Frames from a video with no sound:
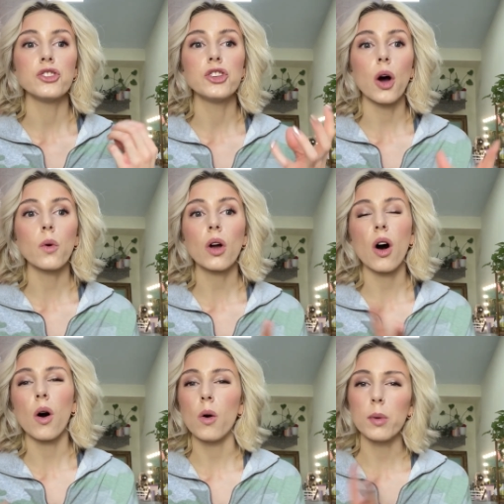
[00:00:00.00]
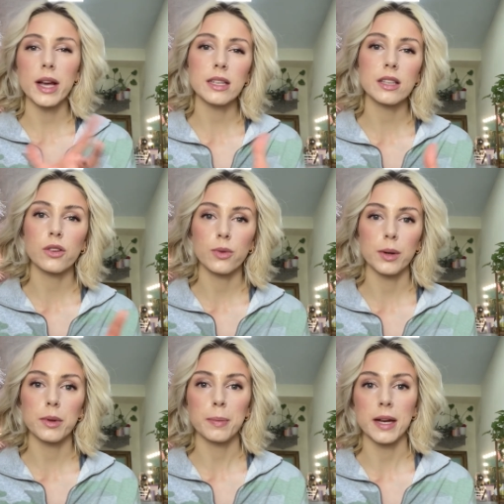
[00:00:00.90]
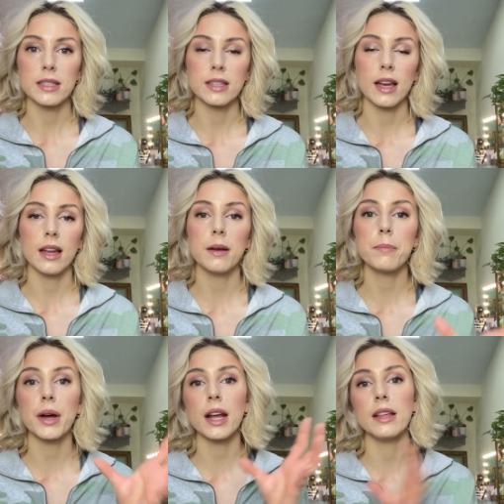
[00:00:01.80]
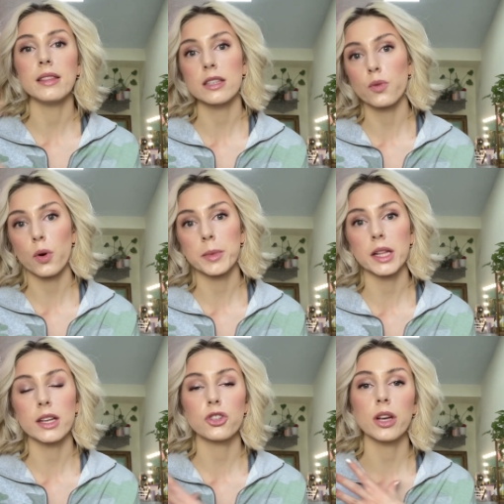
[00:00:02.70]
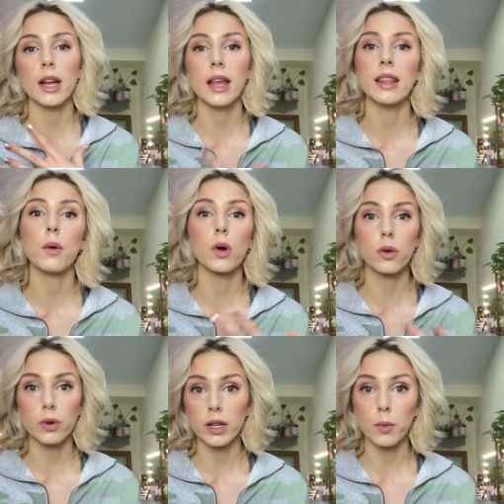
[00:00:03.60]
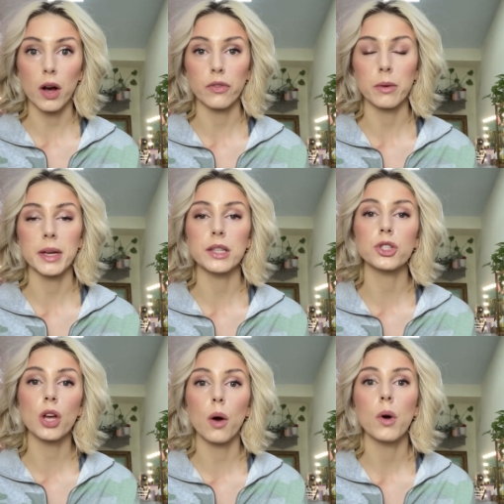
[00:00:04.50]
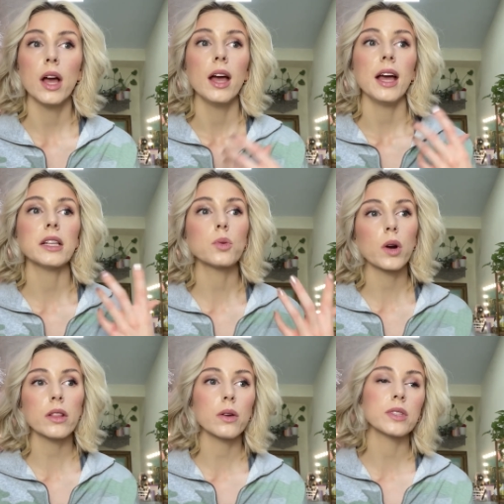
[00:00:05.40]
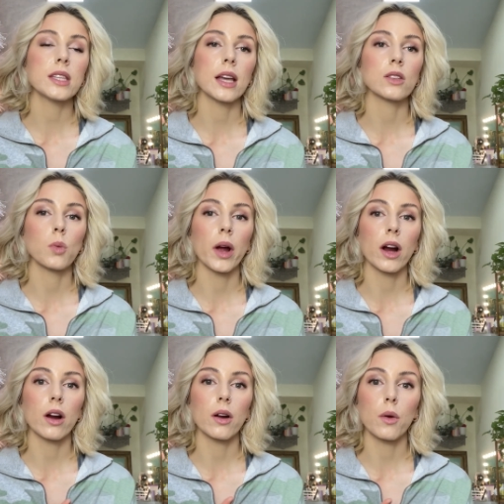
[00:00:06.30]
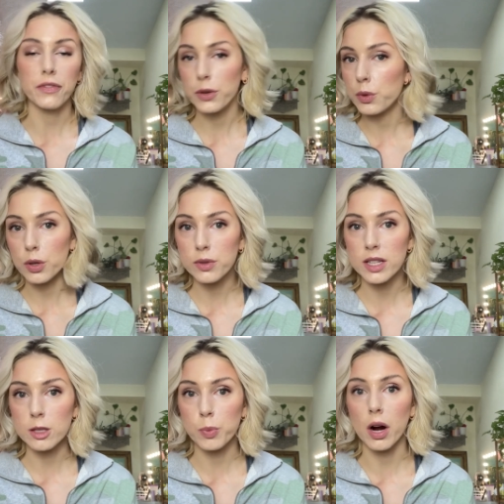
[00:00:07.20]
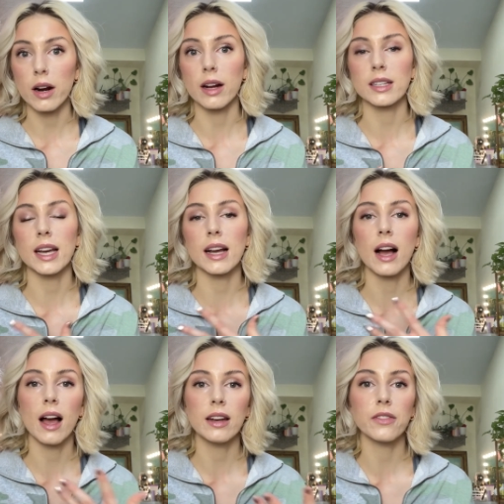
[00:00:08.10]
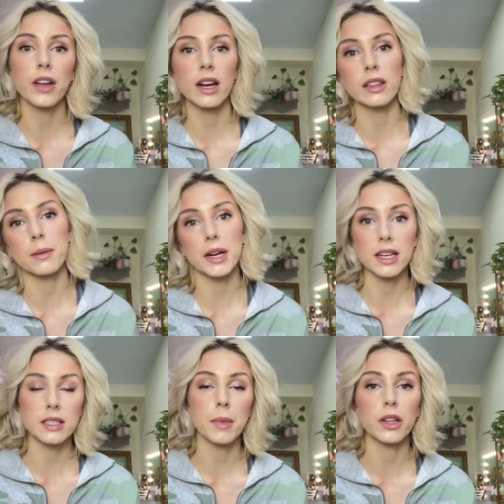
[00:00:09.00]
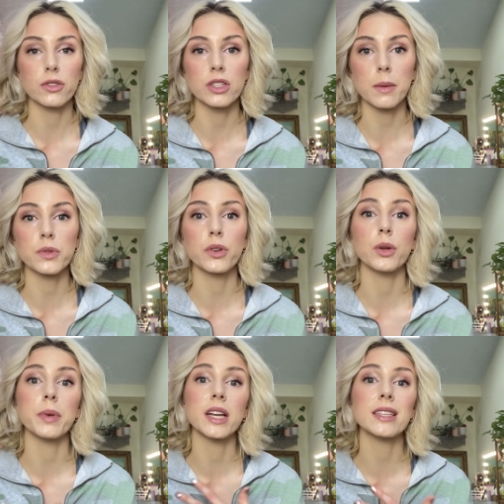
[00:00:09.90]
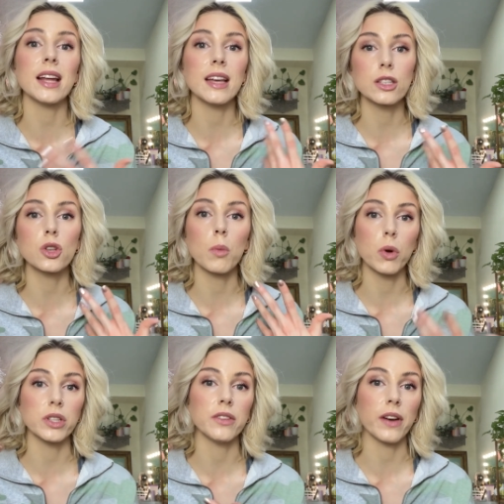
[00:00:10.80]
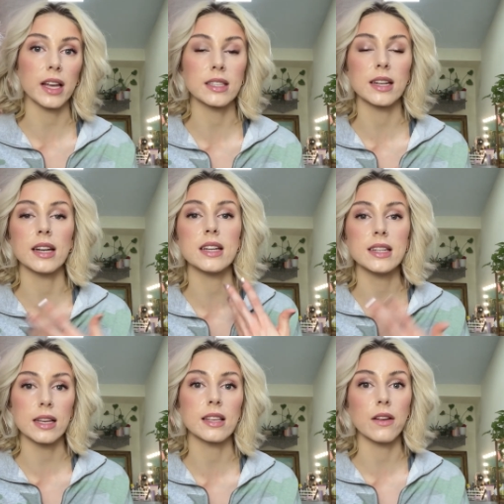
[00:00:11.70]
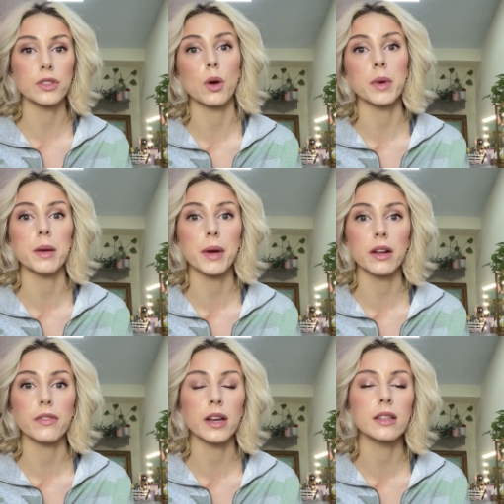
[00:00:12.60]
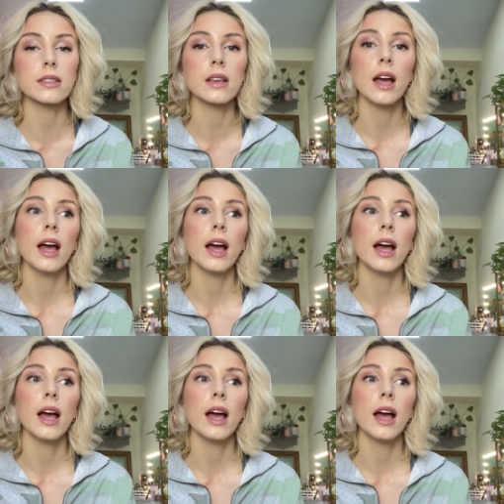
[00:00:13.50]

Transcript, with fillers: don't always agree with my skin, but in this formulation, they work really well for me. So it's one of those things where if you use this product, it kind of can eliminate some other steps for you because it is so multifaceted and does have so many benefits.